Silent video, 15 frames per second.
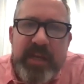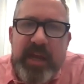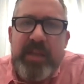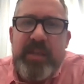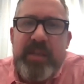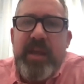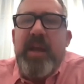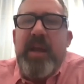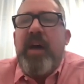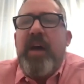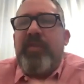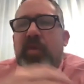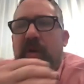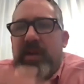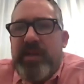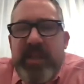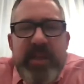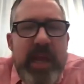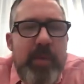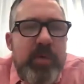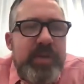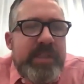And, and of course,
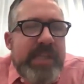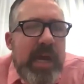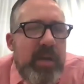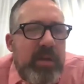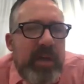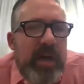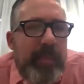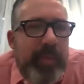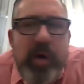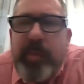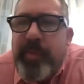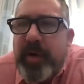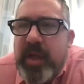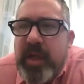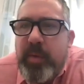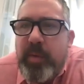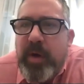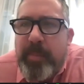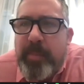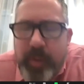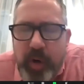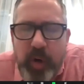they will settle appropriately,
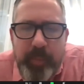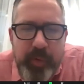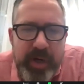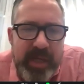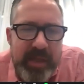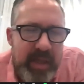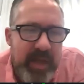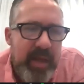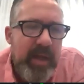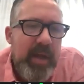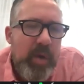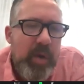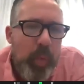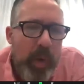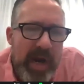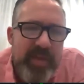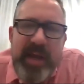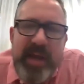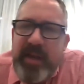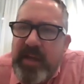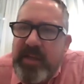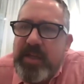appropriately where
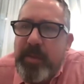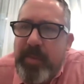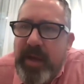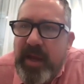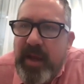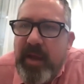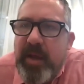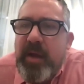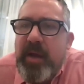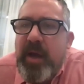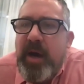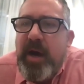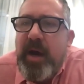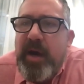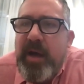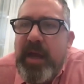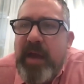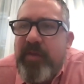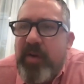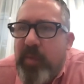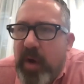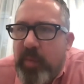they need to be. Uh,
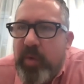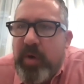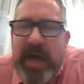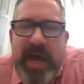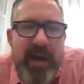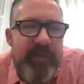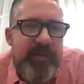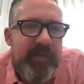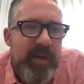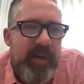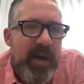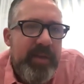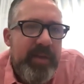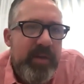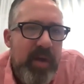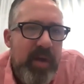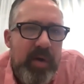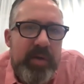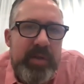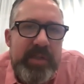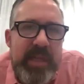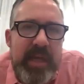everyone will have uh, the
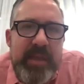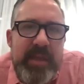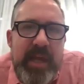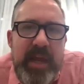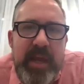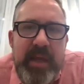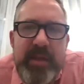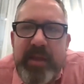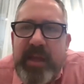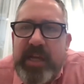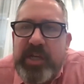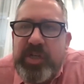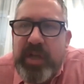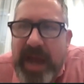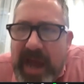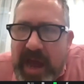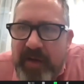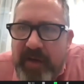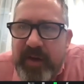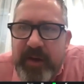nodes that they that they should have.